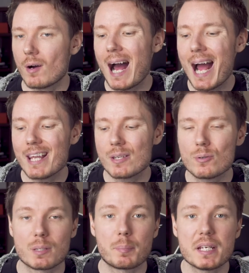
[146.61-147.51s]
I
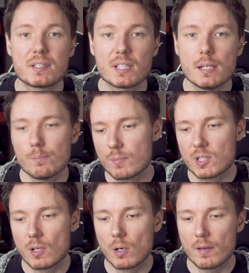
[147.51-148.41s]
use a PC,
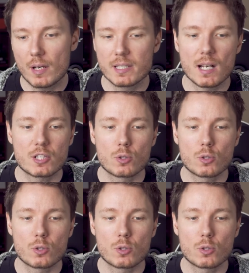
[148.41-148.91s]
so if I talk